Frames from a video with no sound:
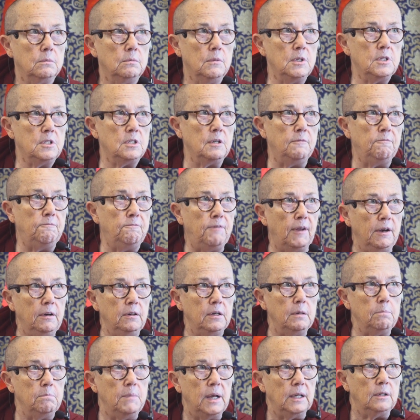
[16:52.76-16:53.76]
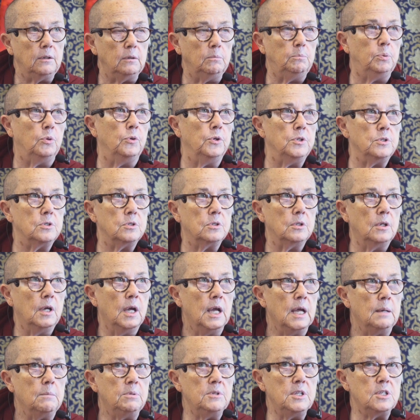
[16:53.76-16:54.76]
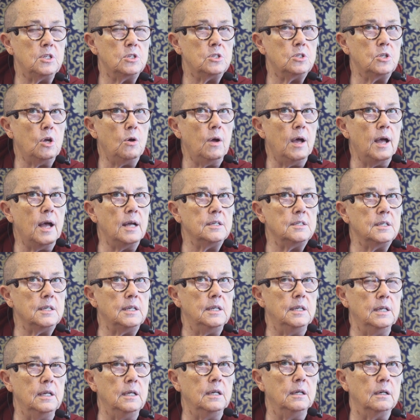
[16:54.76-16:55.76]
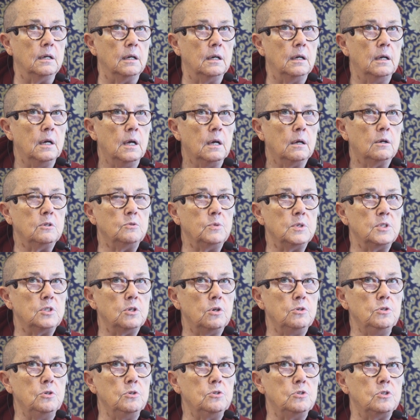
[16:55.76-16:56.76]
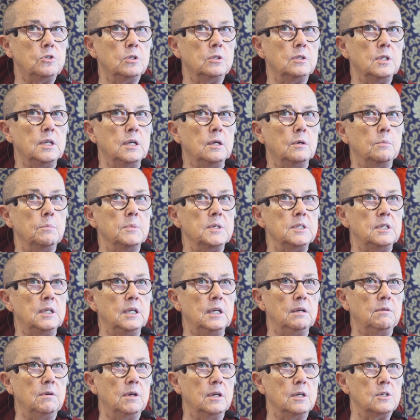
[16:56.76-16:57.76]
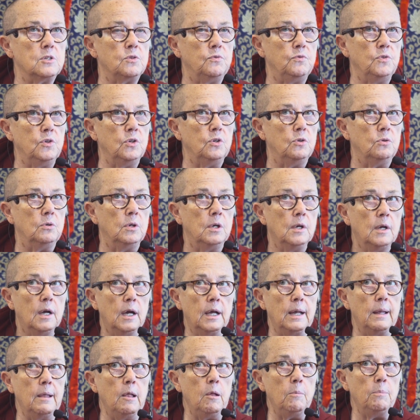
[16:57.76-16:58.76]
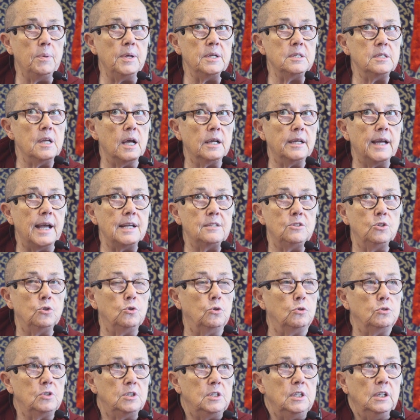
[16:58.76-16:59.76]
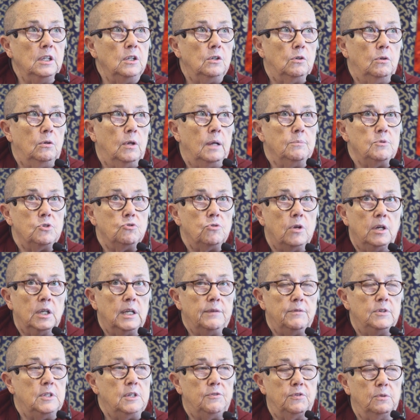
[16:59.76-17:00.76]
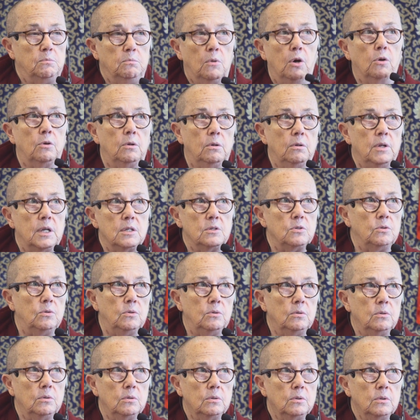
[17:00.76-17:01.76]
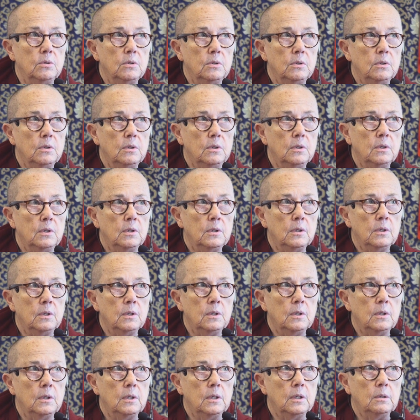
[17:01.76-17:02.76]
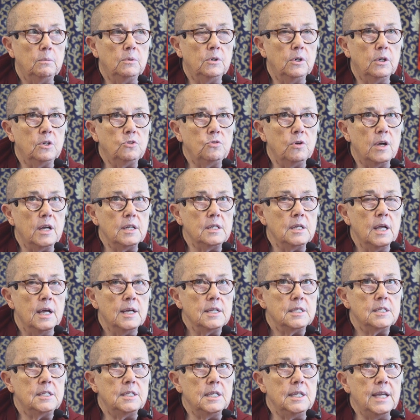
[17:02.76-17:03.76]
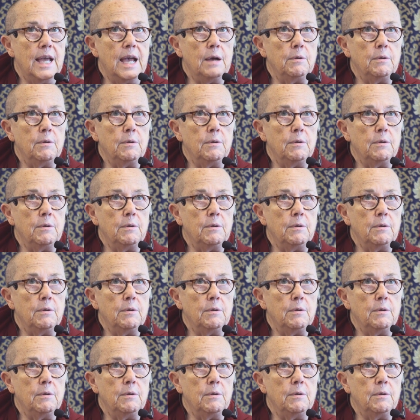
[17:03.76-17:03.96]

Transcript: This is a fundamental point. But this is so hard to hear because we're so used to the materialist view. I'm not being sarcastic or cynical. I'm just trying to give a different model, that's all we've got to try and see